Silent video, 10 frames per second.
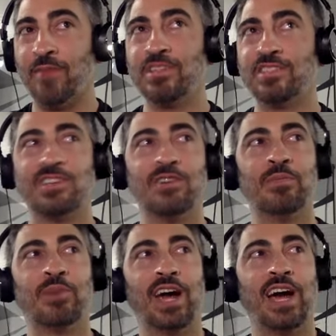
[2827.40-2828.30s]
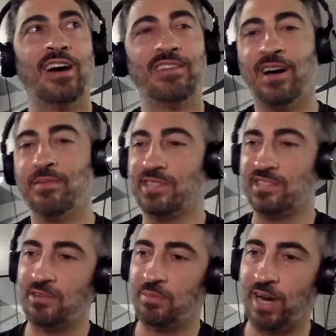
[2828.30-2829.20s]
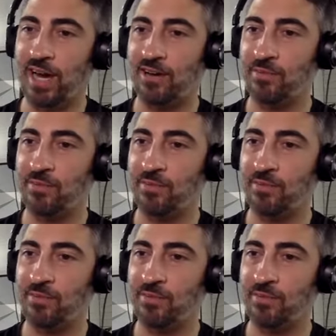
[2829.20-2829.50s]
He's a machine. So proud. I'm just so proud.